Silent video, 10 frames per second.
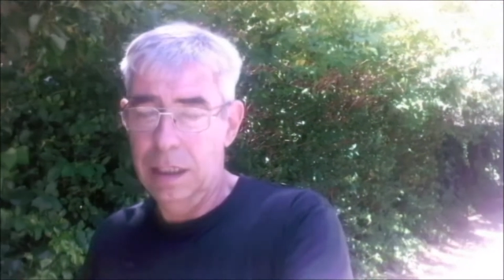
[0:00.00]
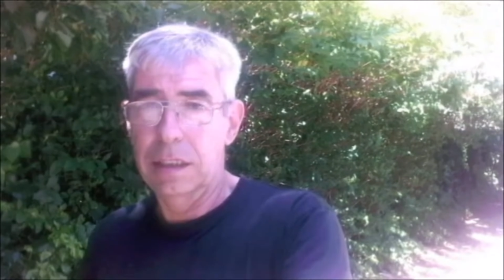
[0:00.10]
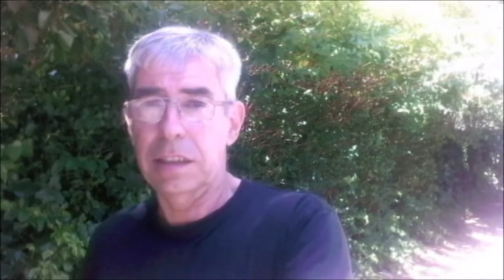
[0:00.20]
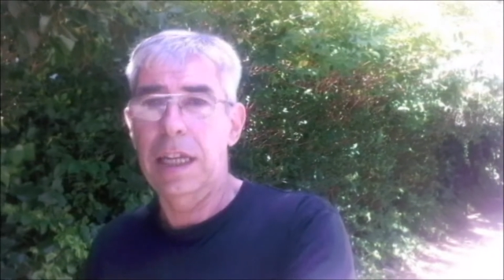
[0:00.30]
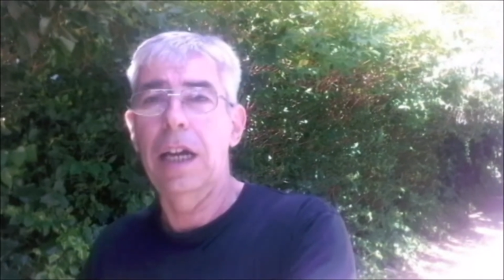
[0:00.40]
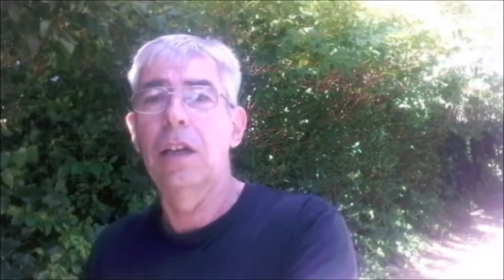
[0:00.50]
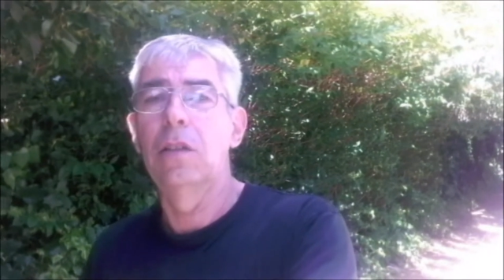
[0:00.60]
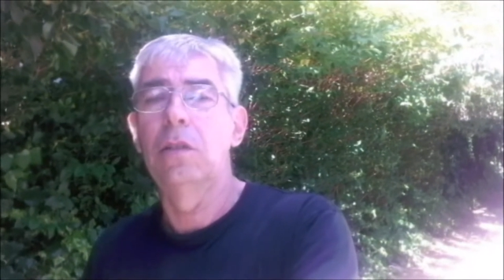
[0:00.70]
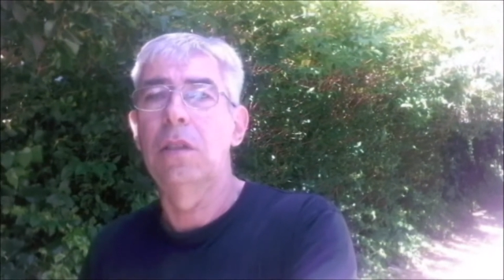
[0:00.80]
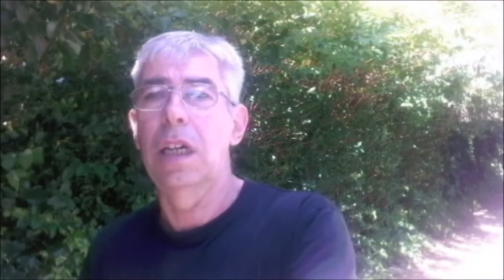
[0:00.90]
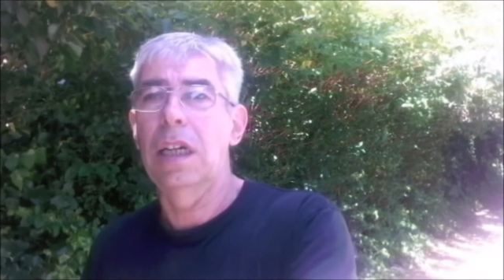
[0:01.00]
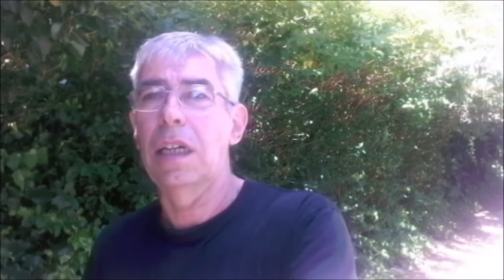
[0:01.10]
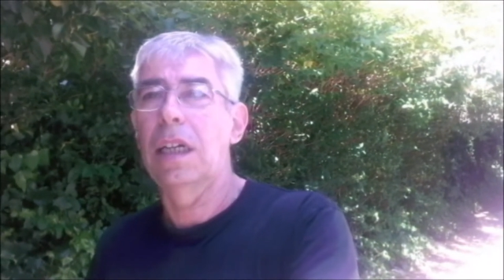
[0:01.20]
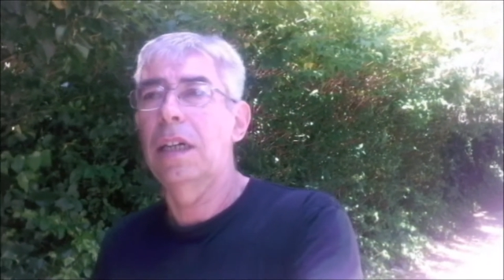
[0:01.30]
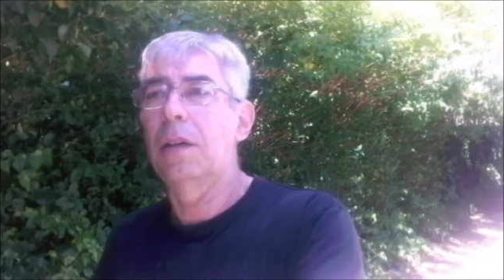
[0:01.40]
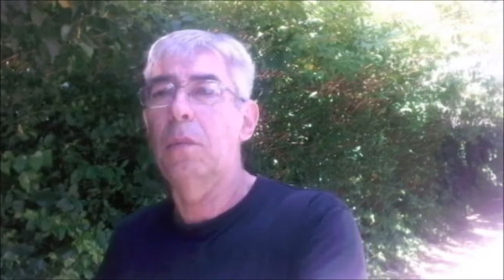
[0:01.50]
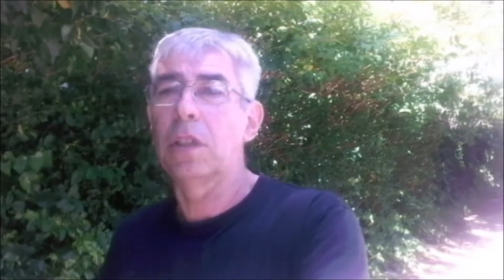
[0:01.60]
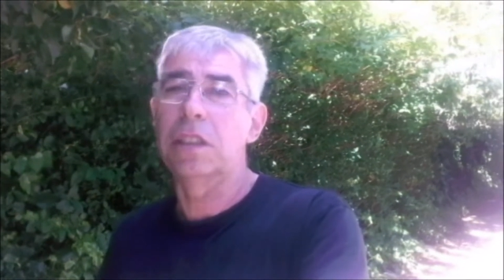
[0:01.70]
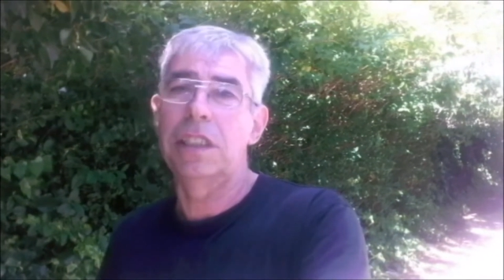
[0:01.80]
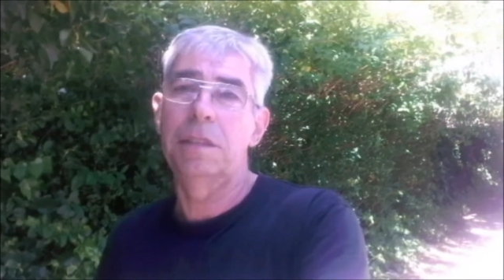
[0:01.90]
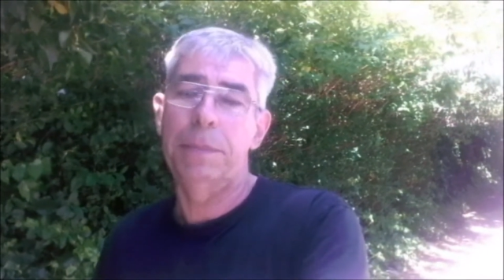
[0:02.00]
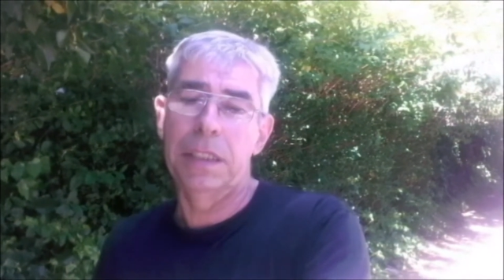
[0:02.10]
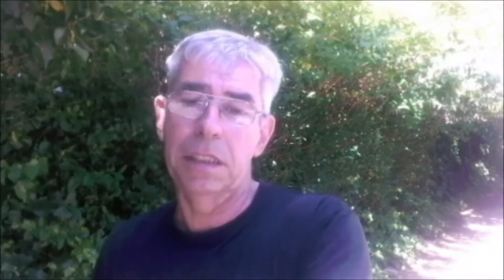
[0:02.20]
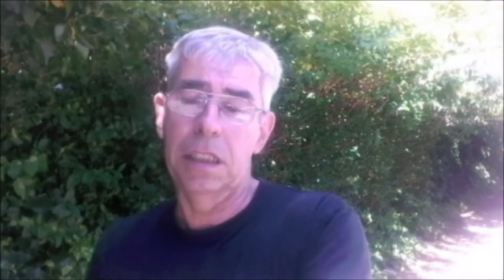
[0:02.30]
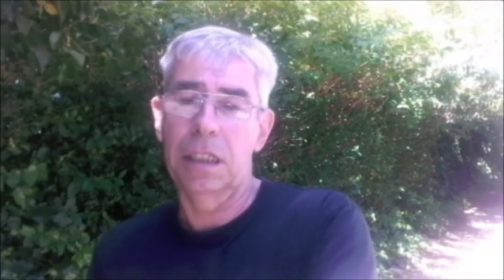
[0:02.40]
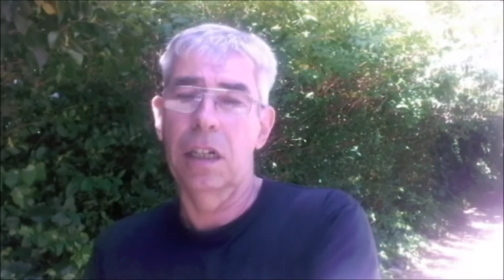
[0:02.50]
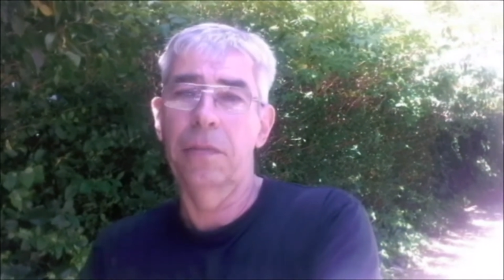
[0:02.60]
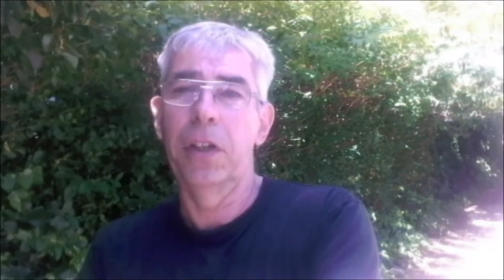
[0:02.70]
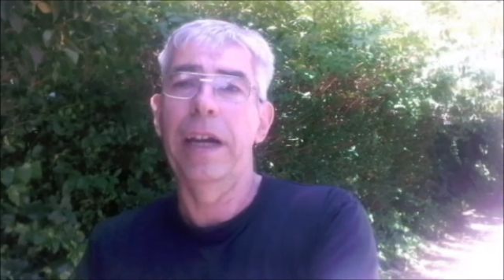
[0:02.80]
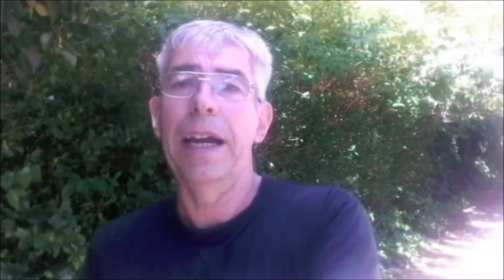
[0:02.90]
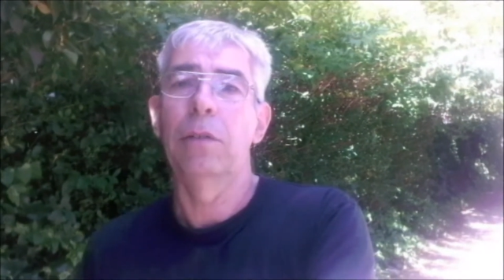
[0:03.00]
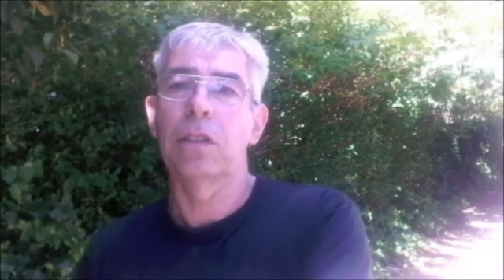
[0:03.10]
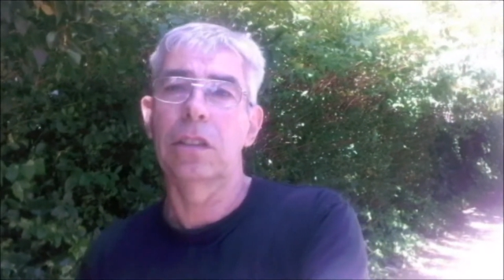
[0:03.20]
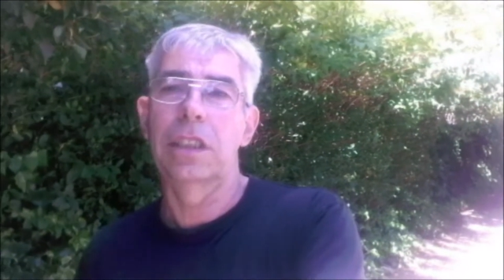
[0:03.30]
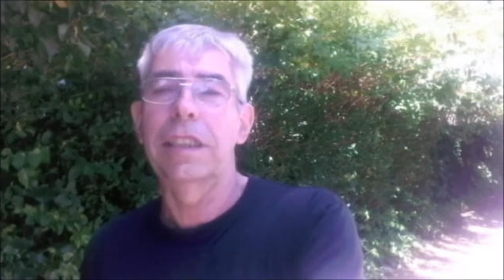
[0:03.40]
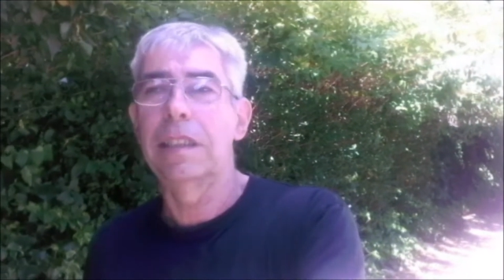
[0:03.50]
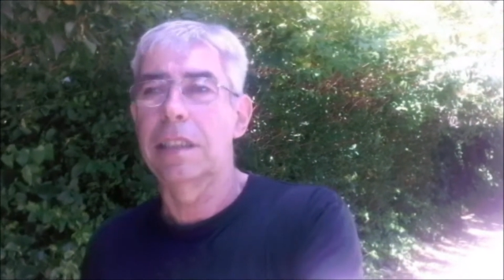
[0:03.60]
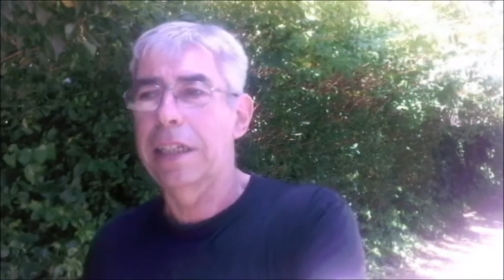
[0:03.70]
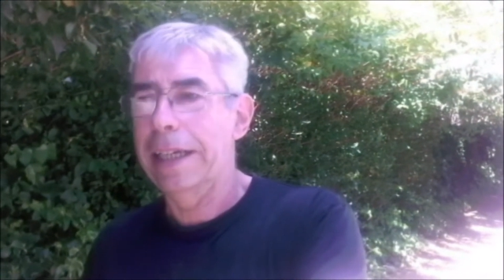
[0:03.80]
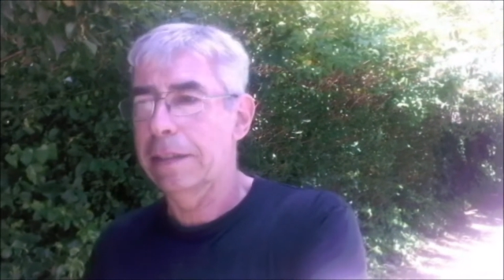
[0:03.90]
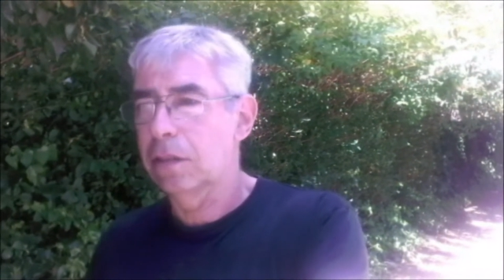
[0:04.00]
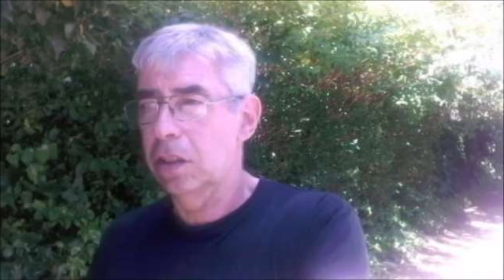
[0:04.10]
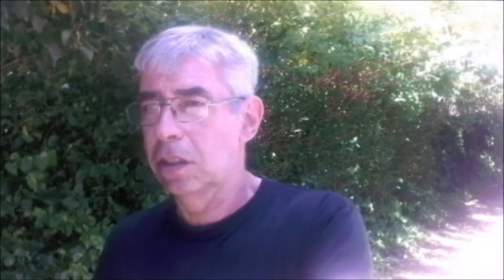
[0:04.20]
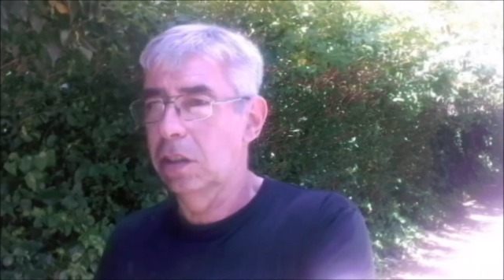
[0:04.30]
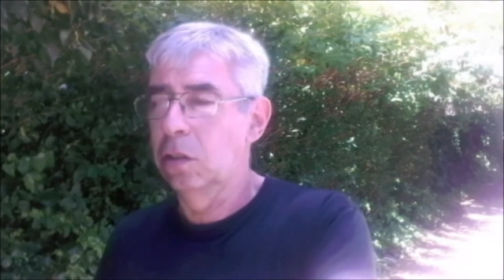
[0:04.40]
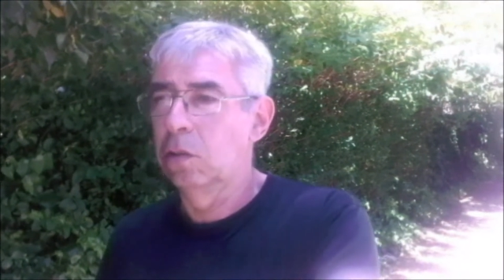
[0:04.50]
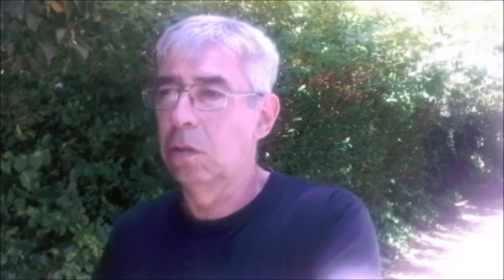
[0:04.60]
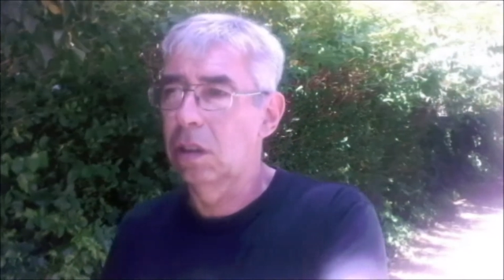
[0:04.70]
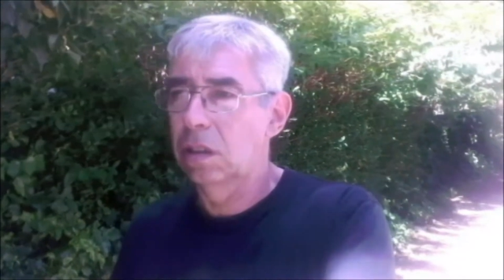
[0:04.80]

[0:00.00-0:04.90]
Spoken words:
So what I did, a few hours on the internet to